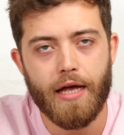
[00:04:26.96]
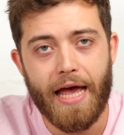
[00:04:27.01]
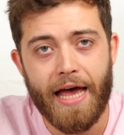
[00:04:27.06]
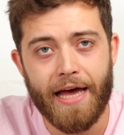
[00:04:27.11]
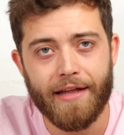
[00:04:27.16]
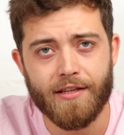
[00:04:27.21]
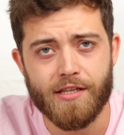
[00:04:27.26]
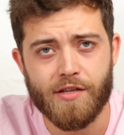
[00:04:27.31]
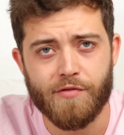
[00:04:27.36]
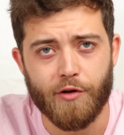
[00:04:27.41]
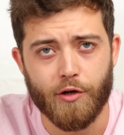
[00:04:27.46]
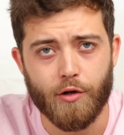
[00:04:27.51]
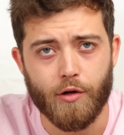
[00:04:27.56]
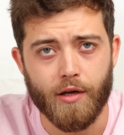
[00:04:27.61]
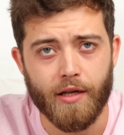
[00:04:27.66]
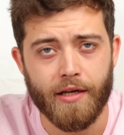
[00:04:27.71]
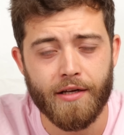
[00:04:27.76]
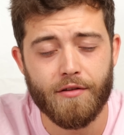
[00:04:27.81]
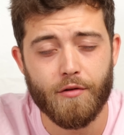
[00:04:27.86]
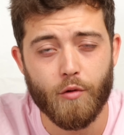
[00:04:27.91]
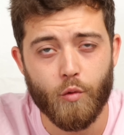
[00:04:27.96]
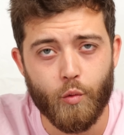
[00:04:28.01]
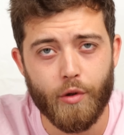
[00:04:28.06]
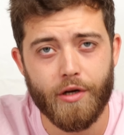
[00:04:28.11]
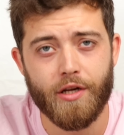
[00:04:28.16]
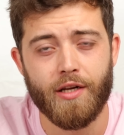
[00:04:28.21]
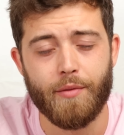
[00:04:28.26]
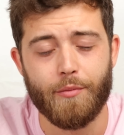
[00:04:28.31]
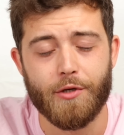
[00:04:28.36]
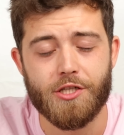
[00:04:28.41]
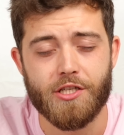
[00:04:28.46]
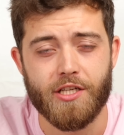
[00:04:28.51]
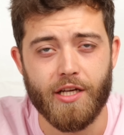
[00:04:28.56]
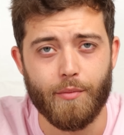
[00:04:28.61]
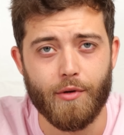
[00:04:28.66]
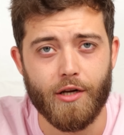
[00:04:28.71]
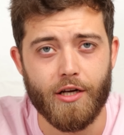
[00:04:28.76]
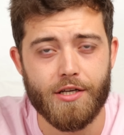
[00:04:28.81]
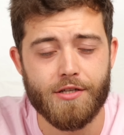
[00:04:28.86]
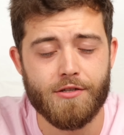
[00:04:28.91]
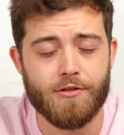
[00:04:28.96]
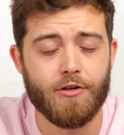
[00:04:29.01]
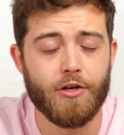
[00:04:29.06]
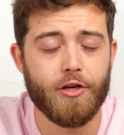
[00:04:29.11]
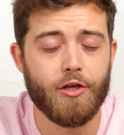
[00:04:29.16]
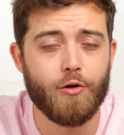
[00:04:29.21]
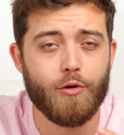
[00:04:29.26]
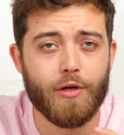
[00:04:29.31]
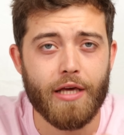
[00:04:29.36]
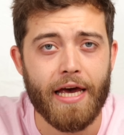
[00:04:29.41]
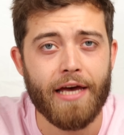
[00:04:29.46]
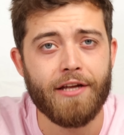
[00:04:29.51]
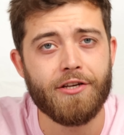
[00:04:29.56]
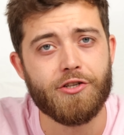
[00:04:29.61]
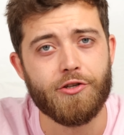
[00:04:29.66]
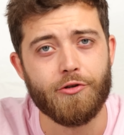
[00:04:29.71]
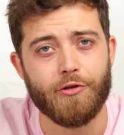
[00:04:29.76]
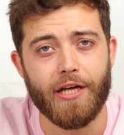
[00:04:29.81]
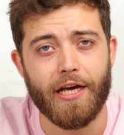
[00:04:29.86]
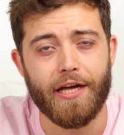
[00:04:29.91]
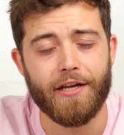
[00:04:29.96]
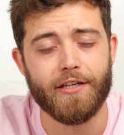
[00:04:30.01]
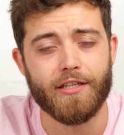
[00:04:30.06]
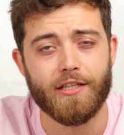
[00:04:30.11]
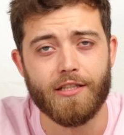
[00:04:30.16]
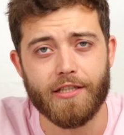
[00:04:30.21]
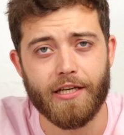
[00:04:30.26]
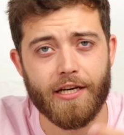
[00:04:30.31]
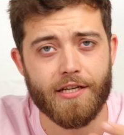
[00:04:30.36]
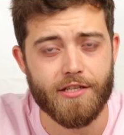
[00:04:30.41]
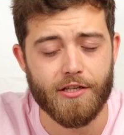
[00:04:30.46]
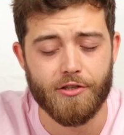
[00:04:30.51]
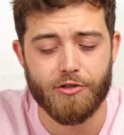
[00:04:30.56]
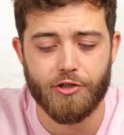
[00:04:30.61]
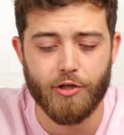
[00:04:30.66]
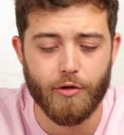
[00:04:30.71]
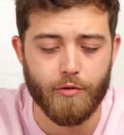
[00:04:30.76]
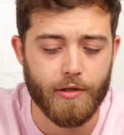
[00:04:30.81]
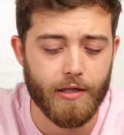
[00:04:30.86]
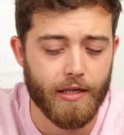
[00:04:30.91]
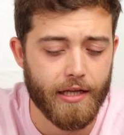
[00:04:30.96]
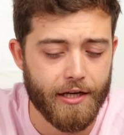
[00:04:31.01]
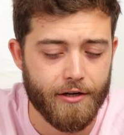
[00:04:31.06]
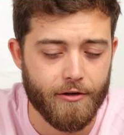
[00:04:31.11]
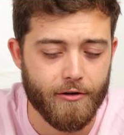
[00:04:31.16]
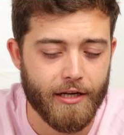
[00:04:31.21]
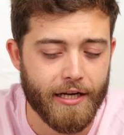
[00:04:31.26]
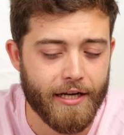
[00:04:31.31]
at this focal length, with an image stabilizer, you can shoot handheld, as I'll show you later.